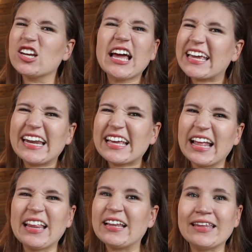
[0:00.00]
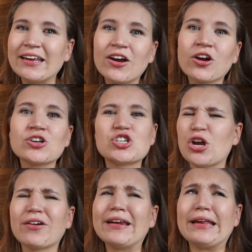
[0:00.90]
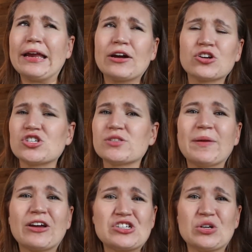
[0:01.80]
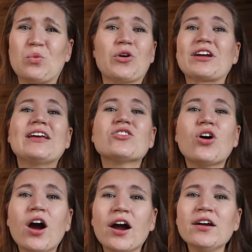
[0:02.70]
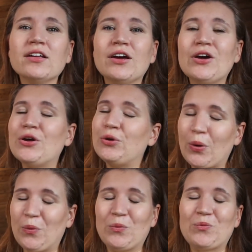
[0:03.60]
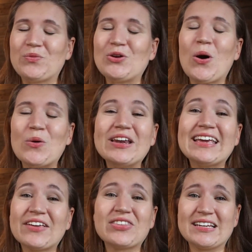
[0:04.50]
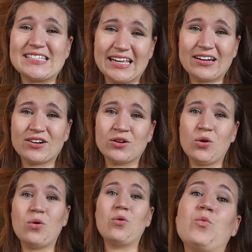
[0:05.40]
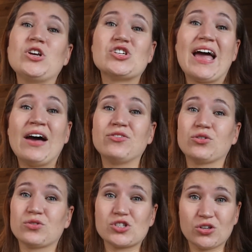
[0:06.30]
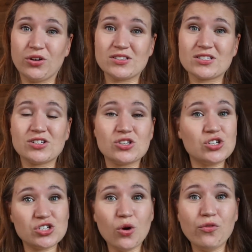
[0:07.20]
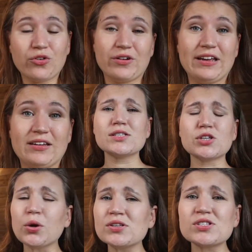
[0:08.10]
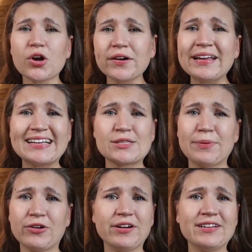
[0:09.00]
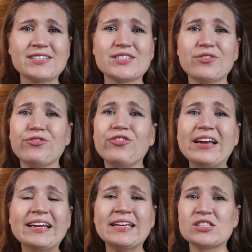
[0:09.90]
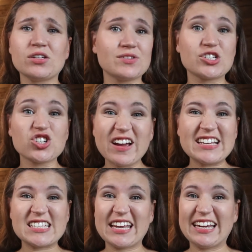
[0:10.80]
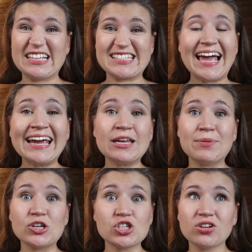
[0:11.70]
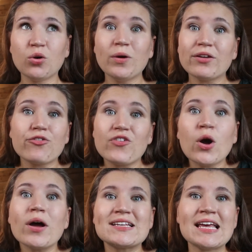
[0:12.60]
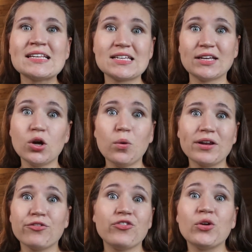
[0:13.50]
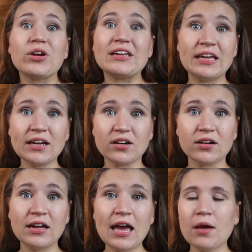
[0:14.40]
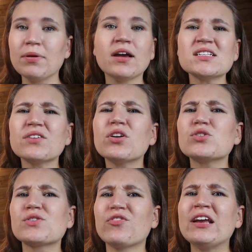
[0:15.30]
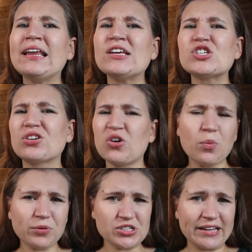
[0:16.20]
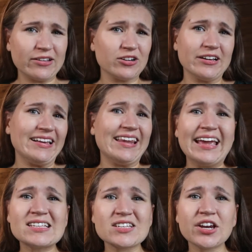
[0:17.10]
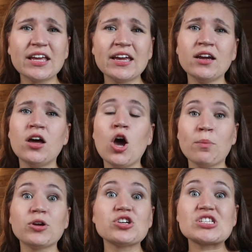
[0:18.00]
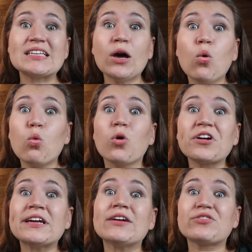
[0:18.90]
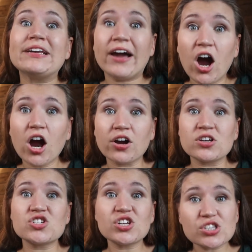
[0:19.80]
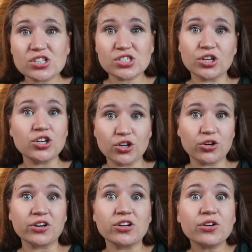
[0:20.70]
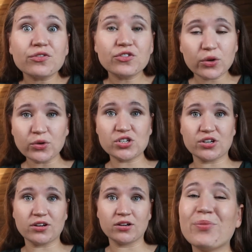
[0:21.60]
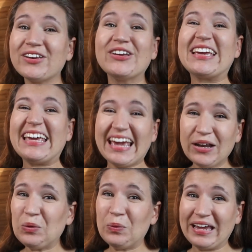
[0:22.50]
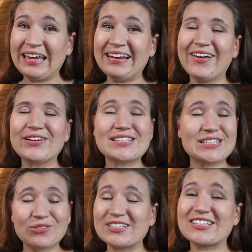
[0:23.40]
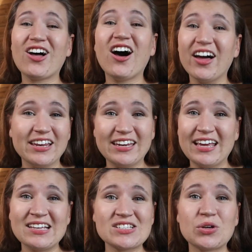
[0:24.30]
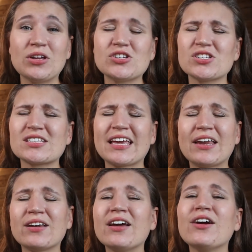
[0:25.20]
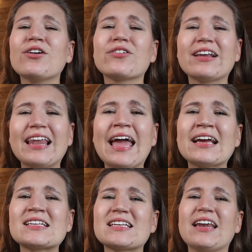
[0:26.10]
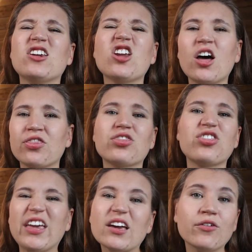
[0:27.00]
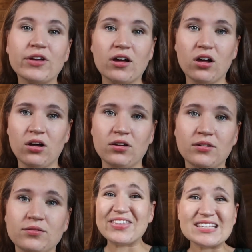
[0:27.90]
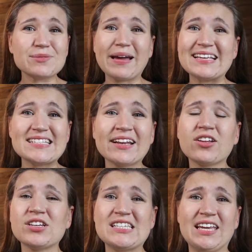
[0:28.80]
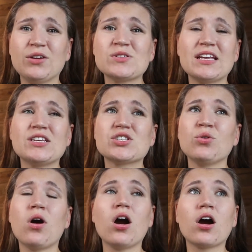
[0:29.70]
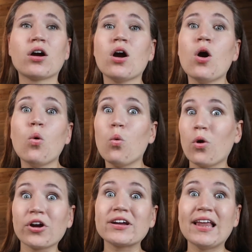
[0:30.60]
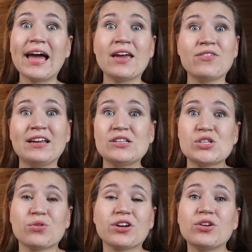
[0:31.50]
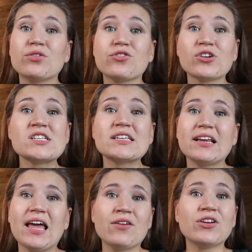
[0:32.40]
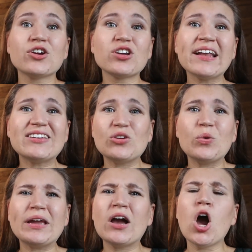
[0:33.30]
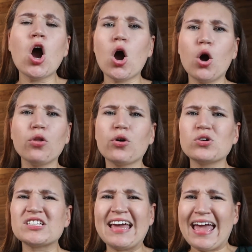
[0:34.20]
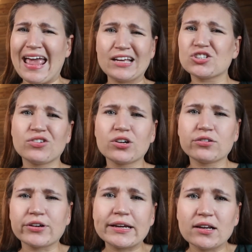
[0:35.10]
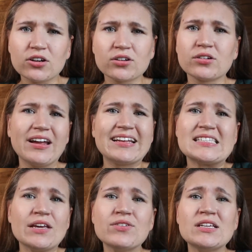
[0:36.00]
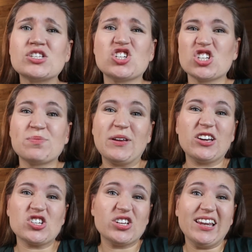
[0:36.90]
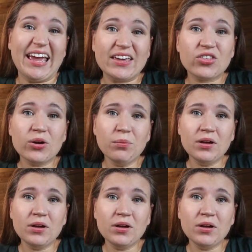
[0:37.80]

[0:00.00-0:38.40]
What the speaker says: not gonna get that dinner during the year just because you're working so hard. No, you only get that dinner once you have the results to show for it. So you start to experience feelings of stress and anxiety because you don't want to fail a test and you don't want to fail a year. And because of those feelings, you don't particularly like studying, but you're still working really hard just to secure your future. But you can't wait until it's the holidays so you just can relax and not think of it all. This mindset continues into our work life and into our university life. And you're not doing all those extracurricular activities just because you like them.